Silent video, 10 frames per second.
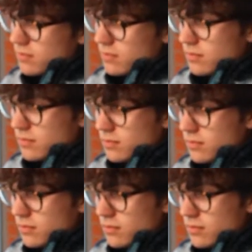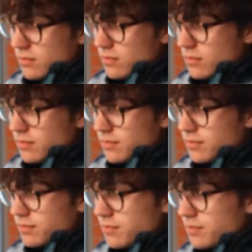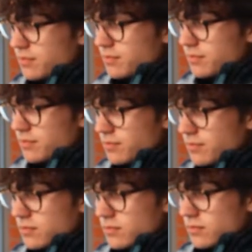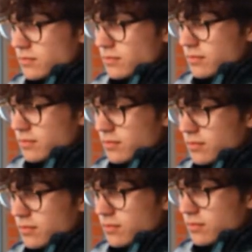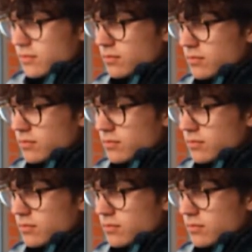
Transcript: [no speech]